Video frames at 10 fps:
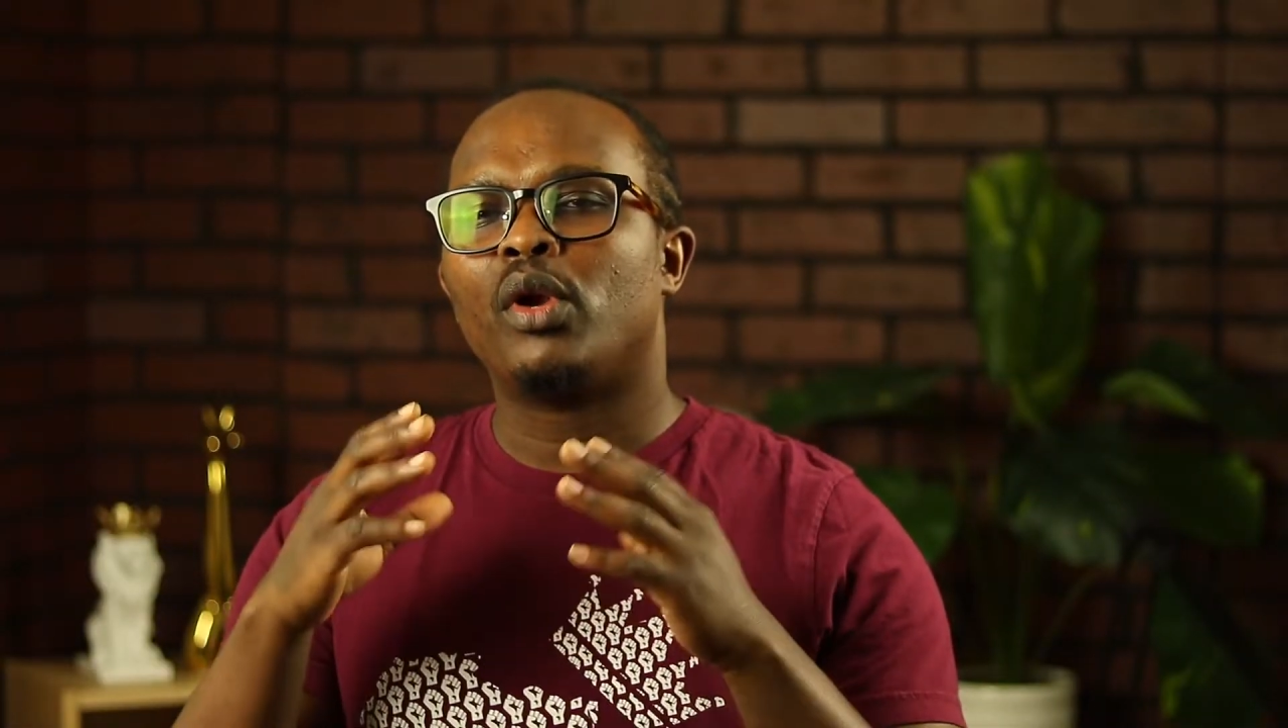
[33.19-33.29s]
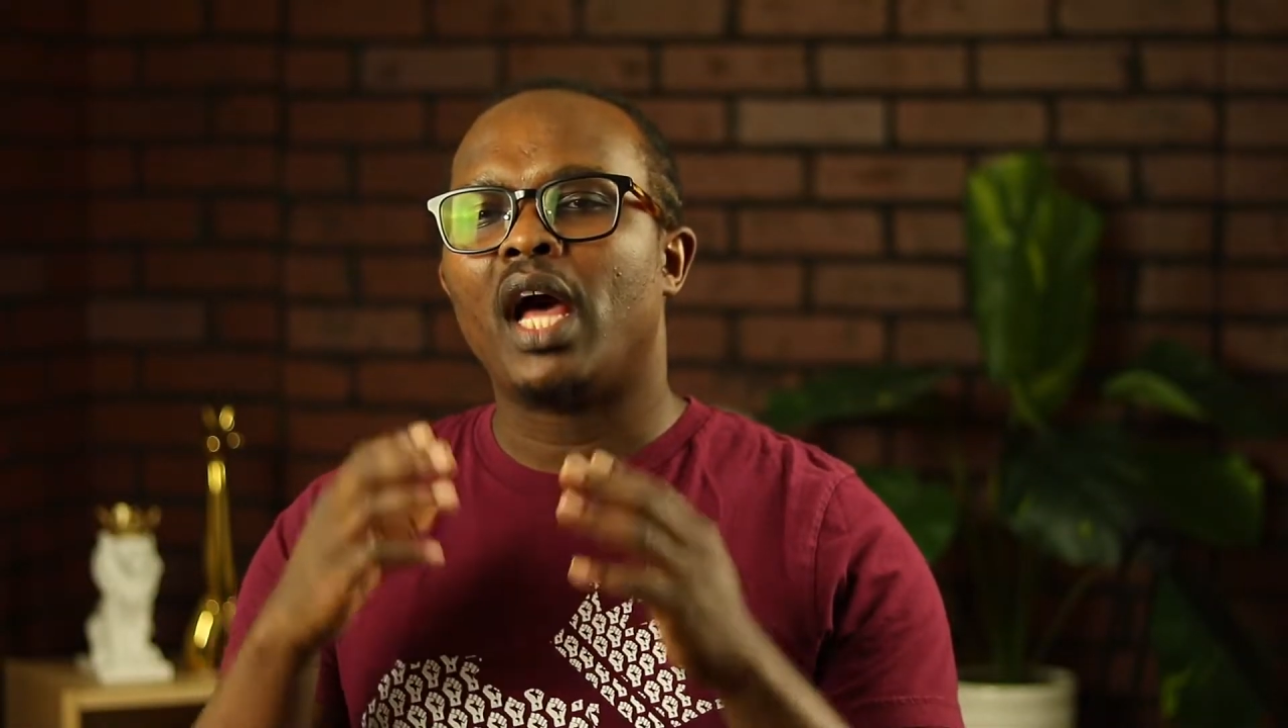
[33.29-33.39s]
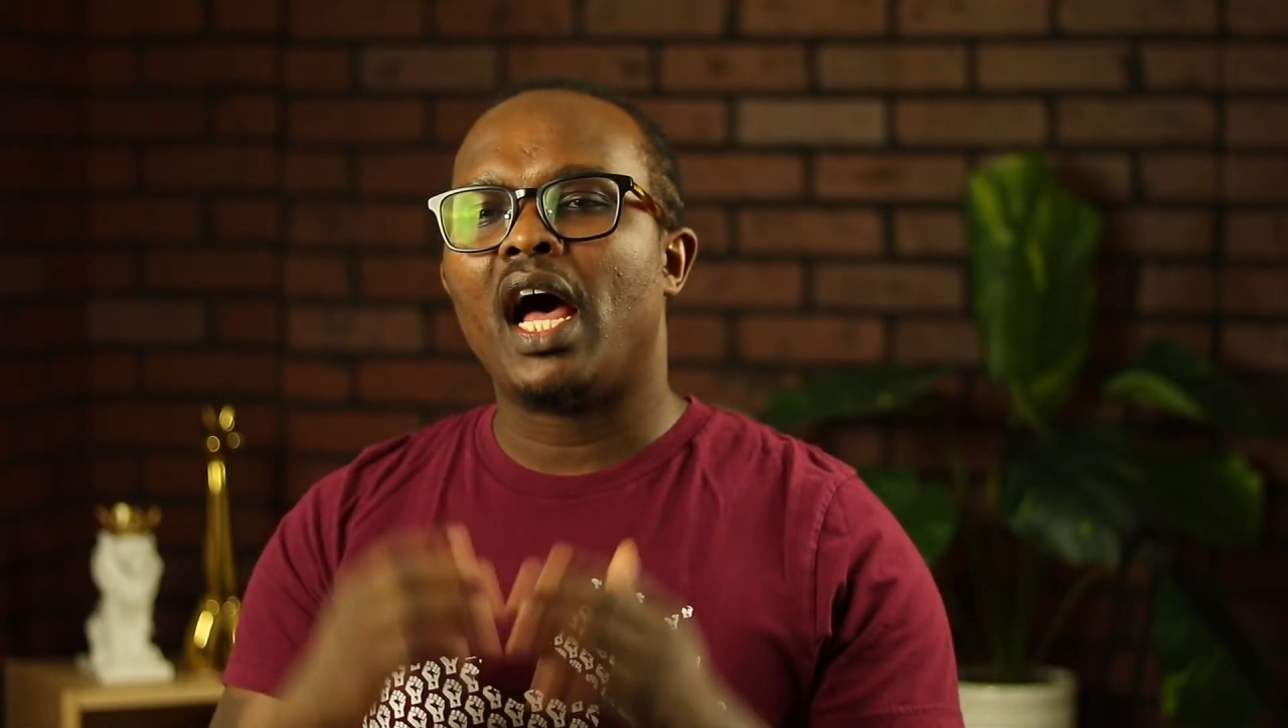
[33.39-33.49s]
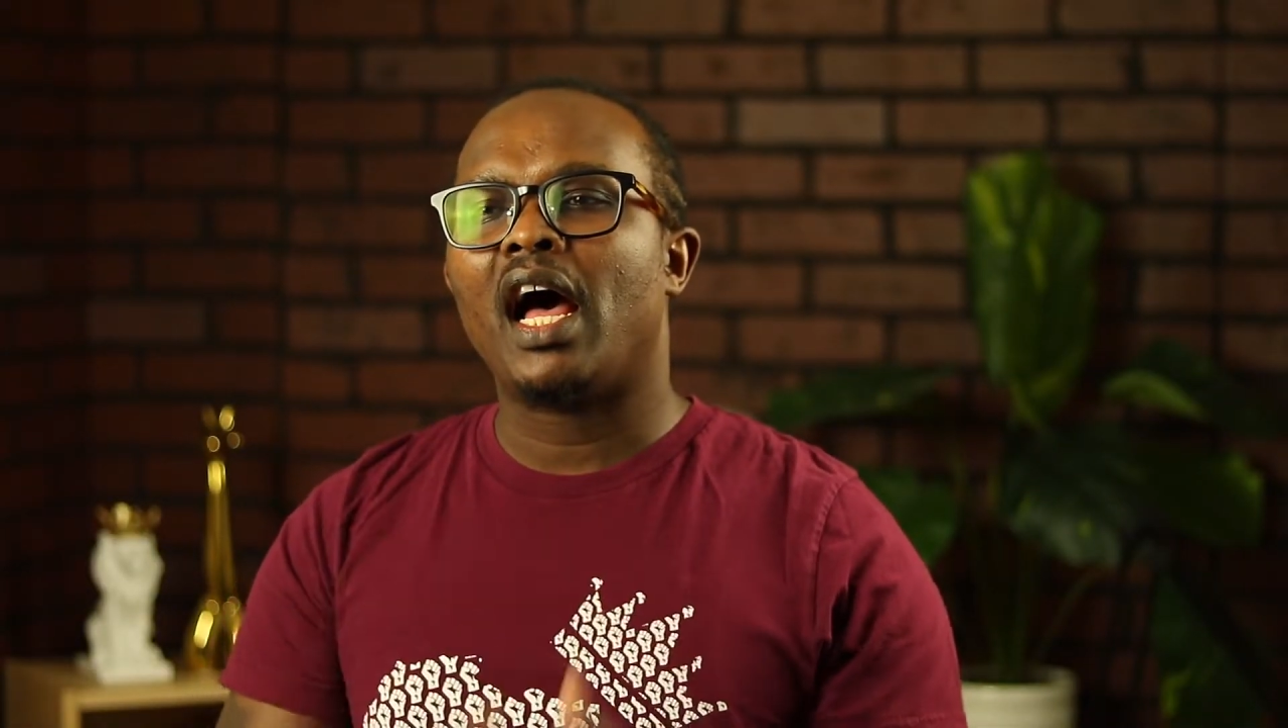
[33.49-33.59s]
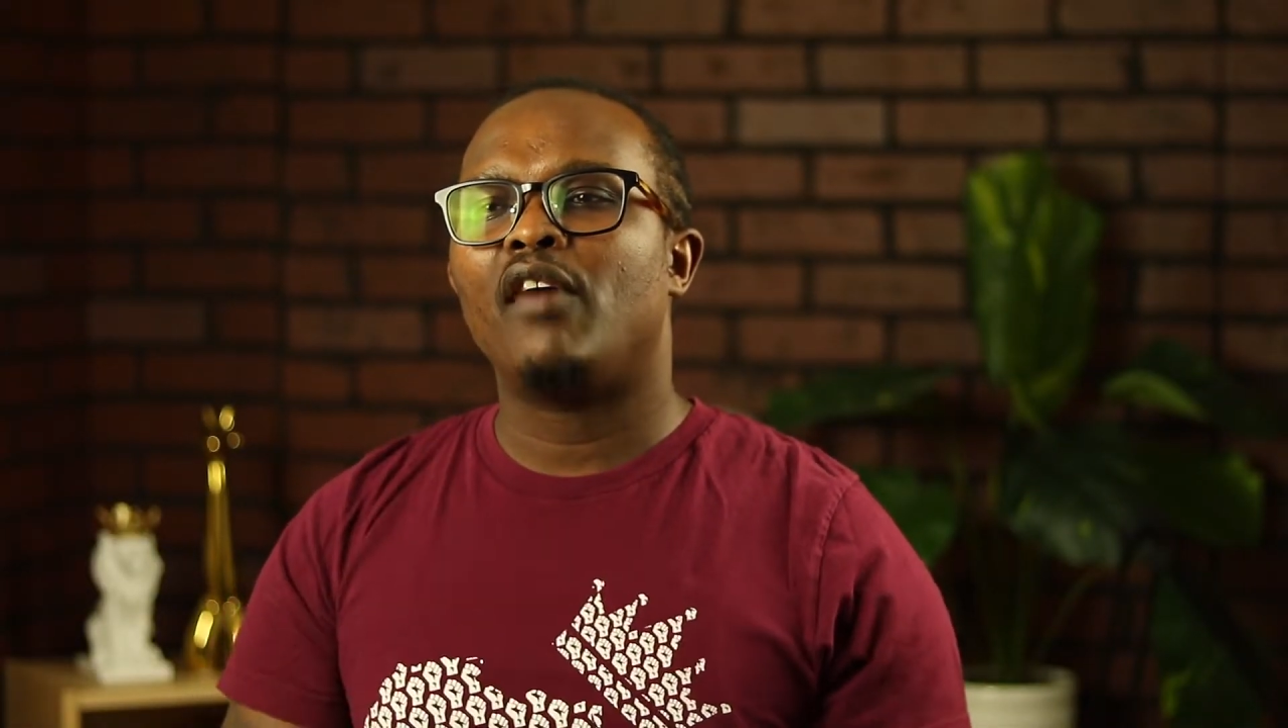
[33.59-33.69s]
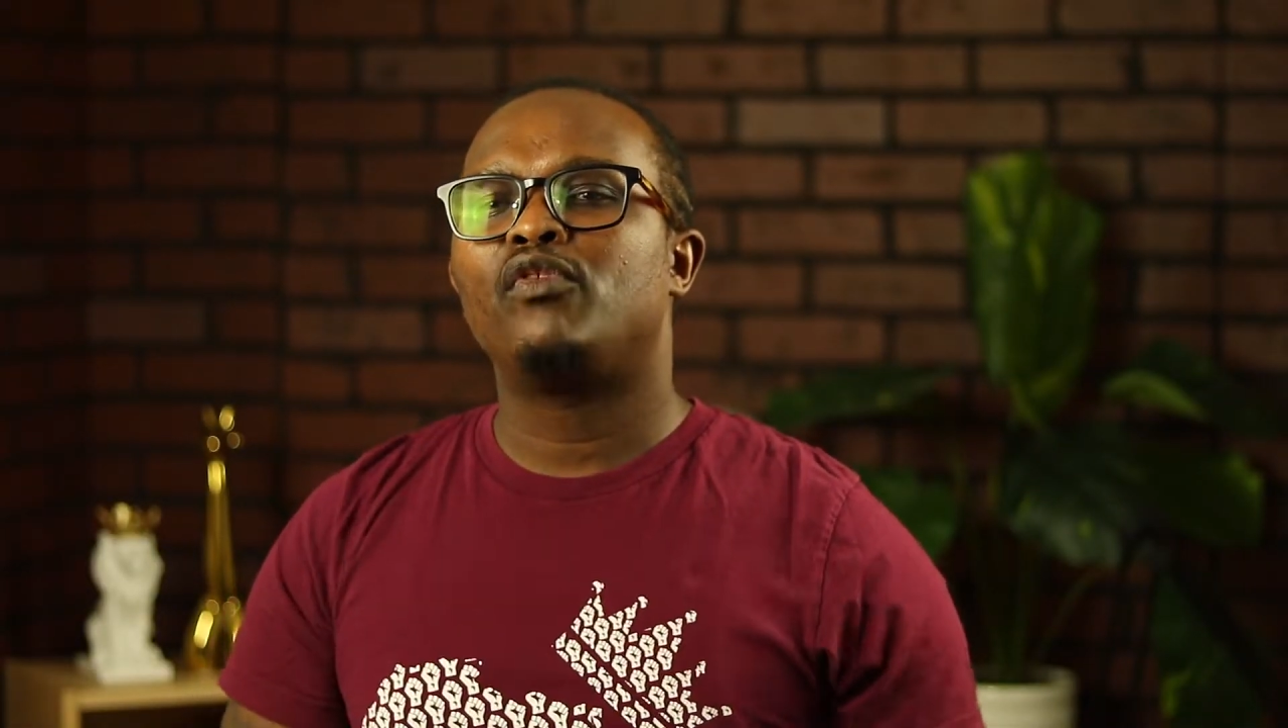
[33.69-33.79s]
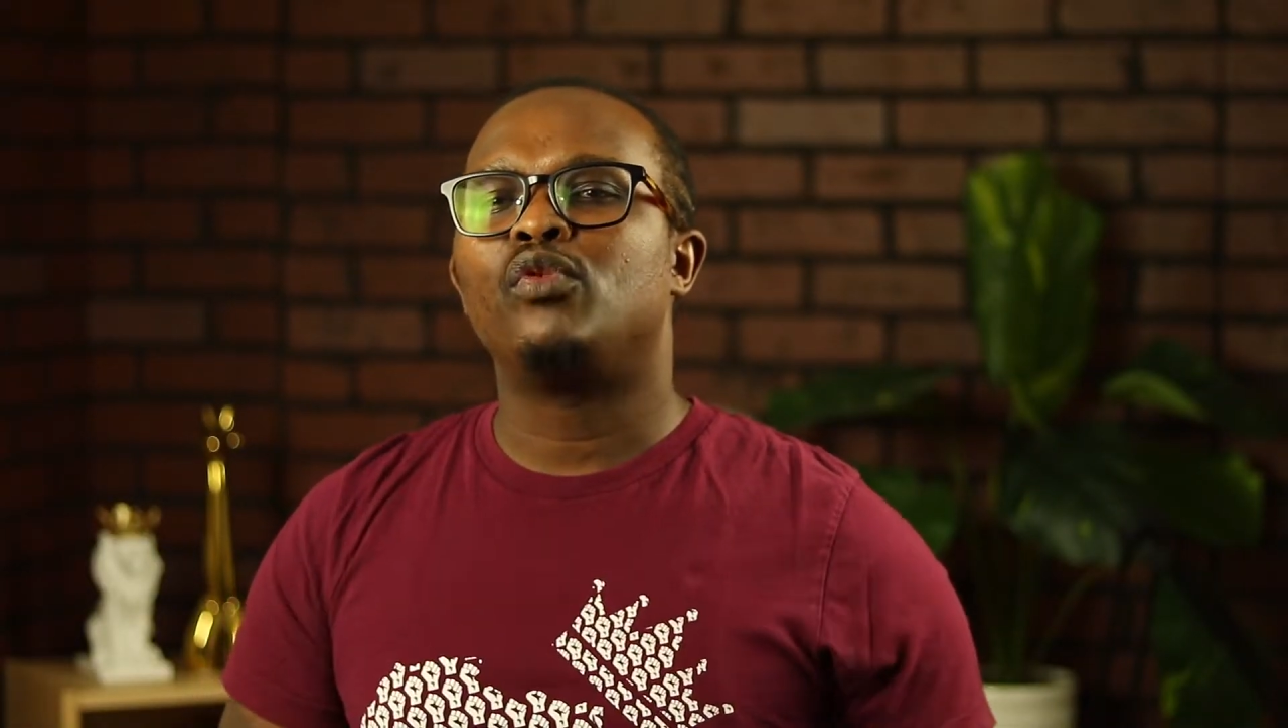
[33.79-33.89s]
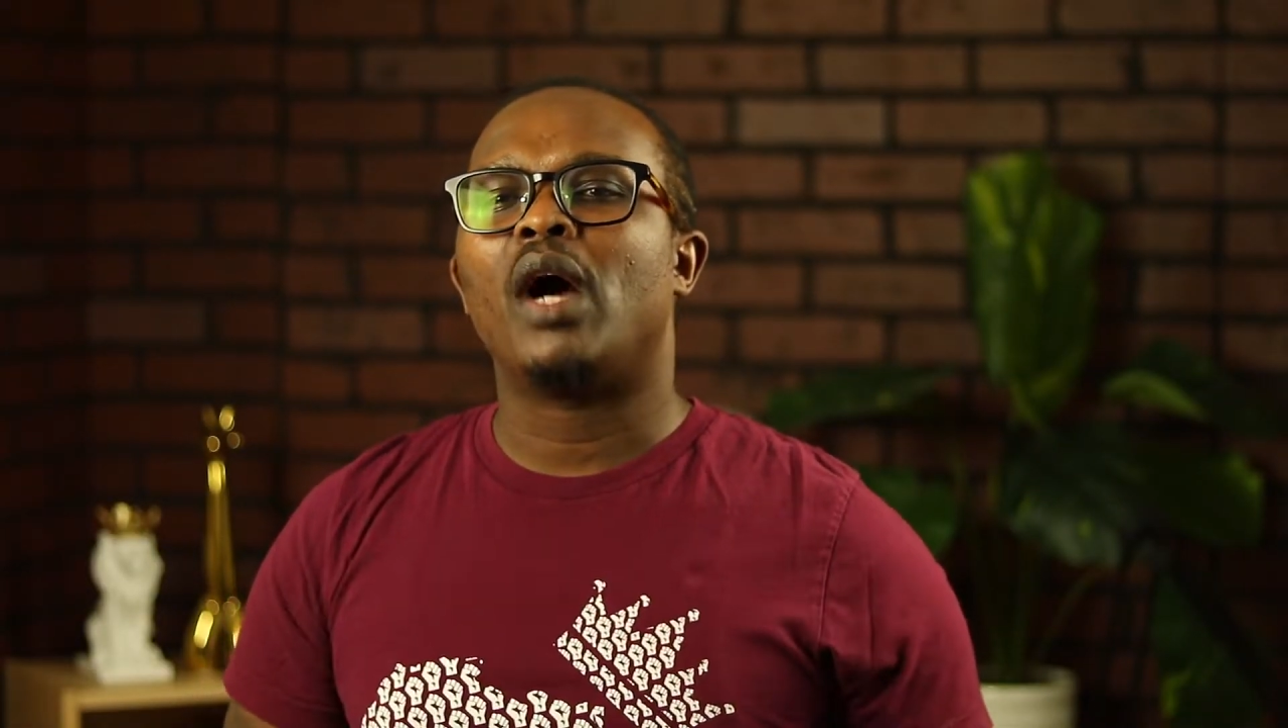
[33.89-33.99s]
have to